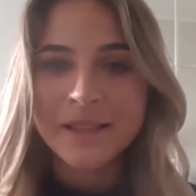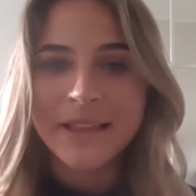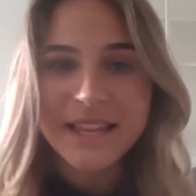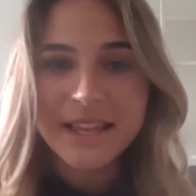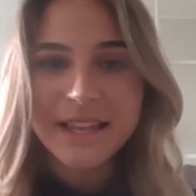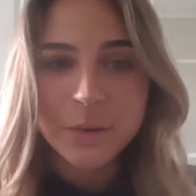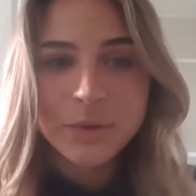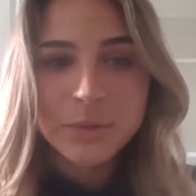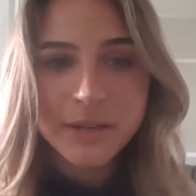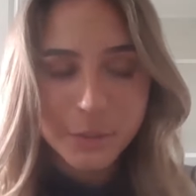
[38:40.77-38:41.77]
Like it
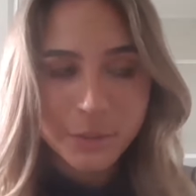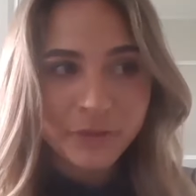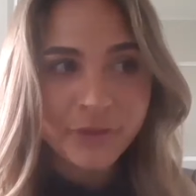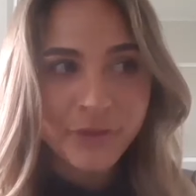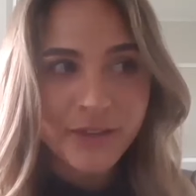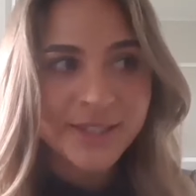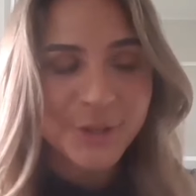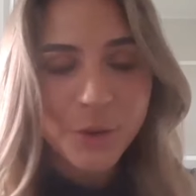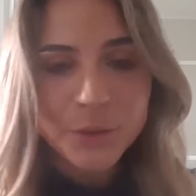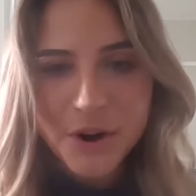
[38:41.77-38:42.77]
will, it will feel
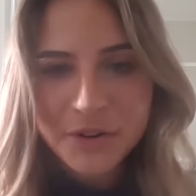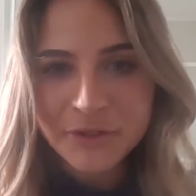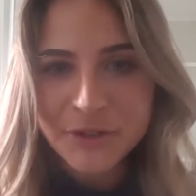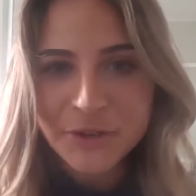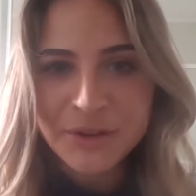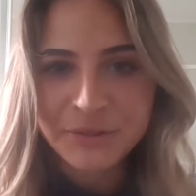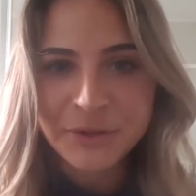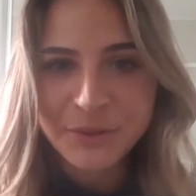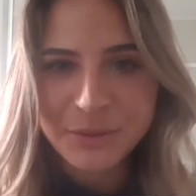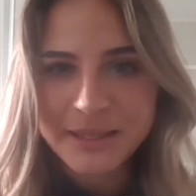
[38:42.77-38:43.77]
so wrong for you
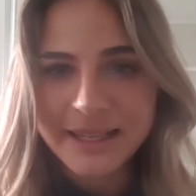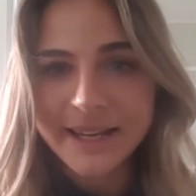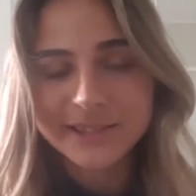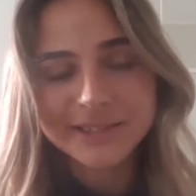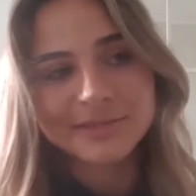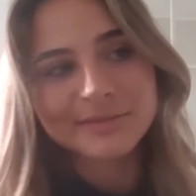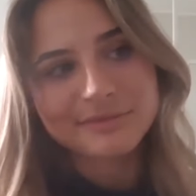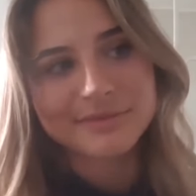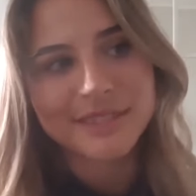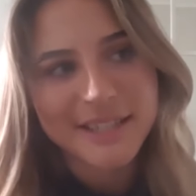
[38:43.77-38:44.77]
if you will be like,
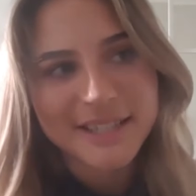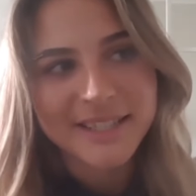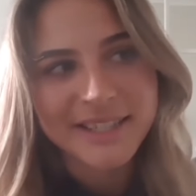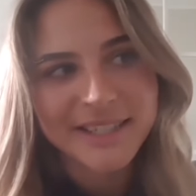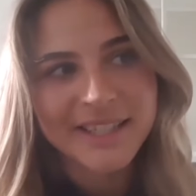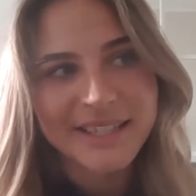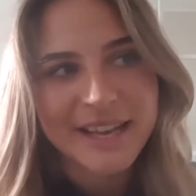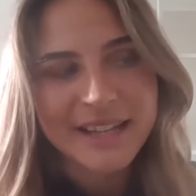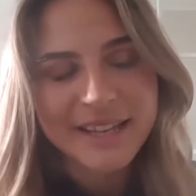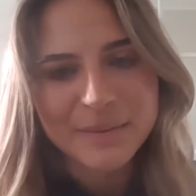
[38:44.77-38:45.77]
mm, can, can
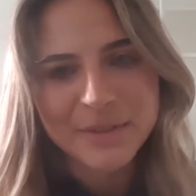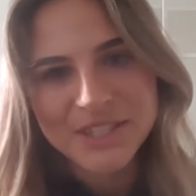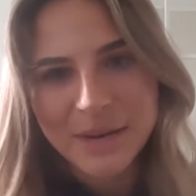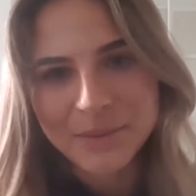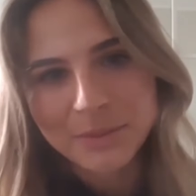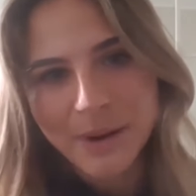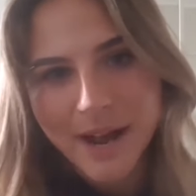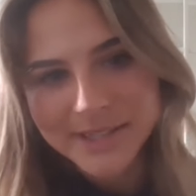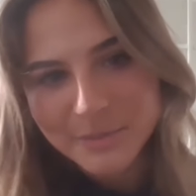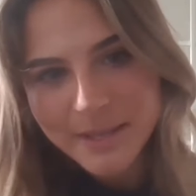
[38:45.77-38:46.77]
I like put down the
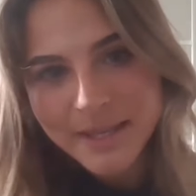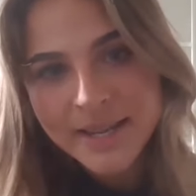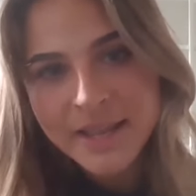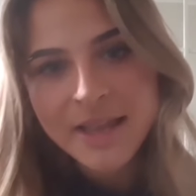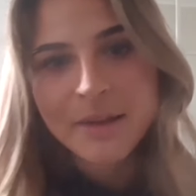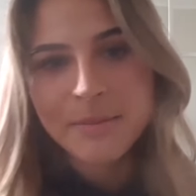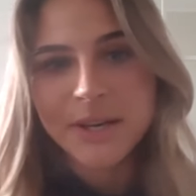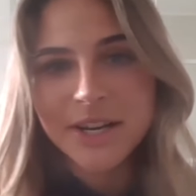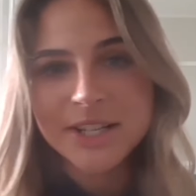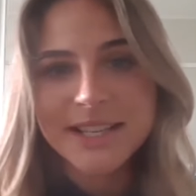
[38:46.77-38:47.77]
price a bit?
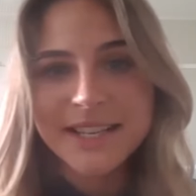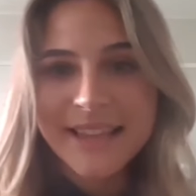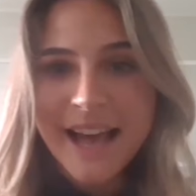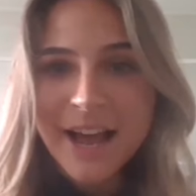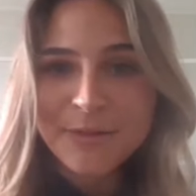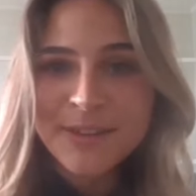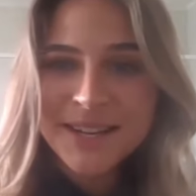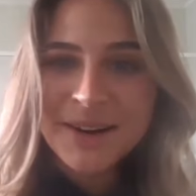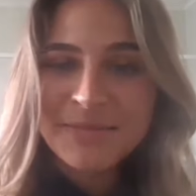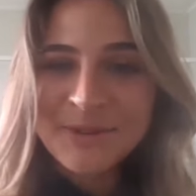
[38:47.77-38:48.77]
Because life
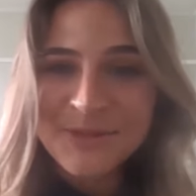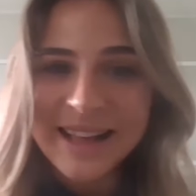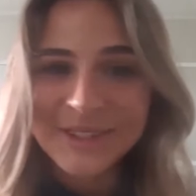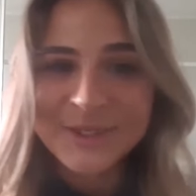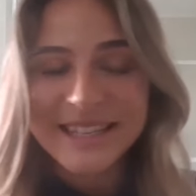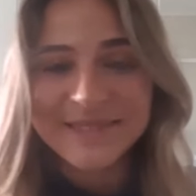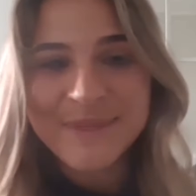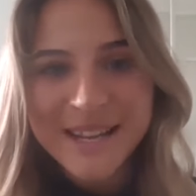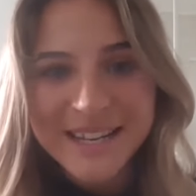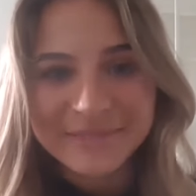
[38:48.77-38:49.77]
cannot be valued
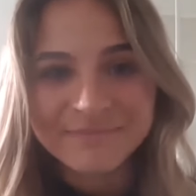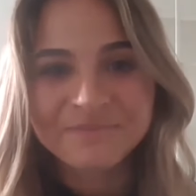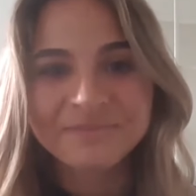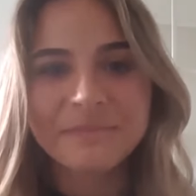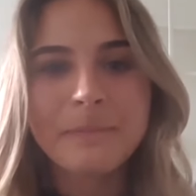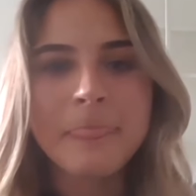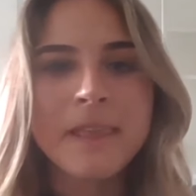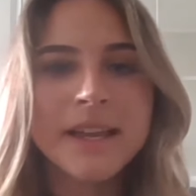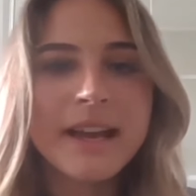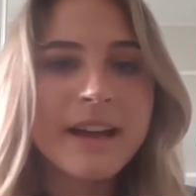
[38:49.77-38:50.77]
in money.
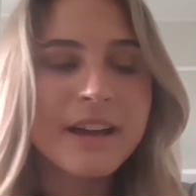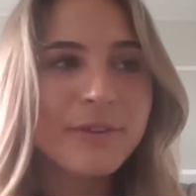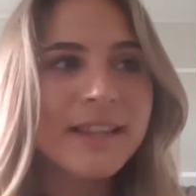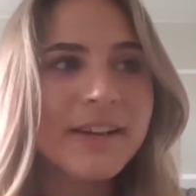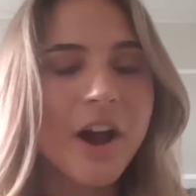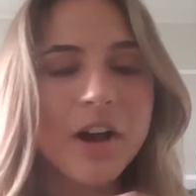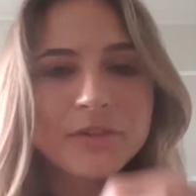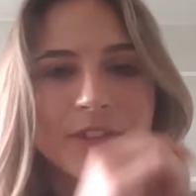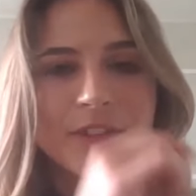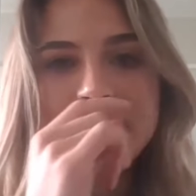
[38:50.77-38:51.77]
And I, I feel like
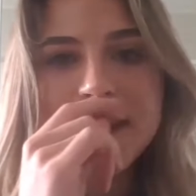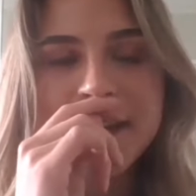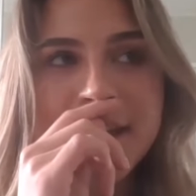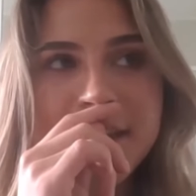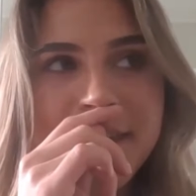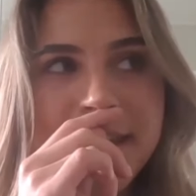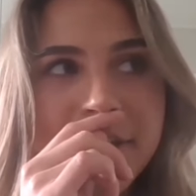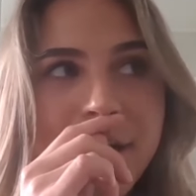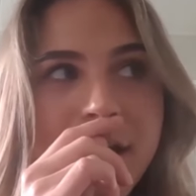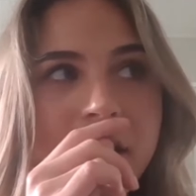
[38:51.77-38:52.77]
after the, the
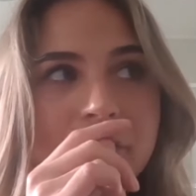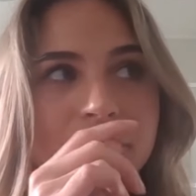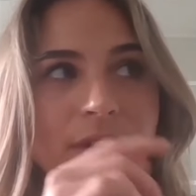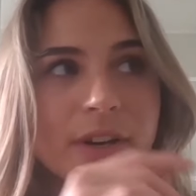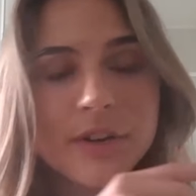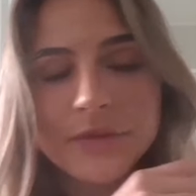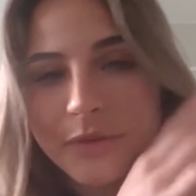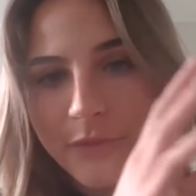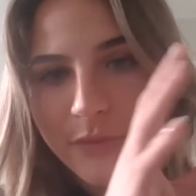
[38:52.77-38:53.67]
era of, of the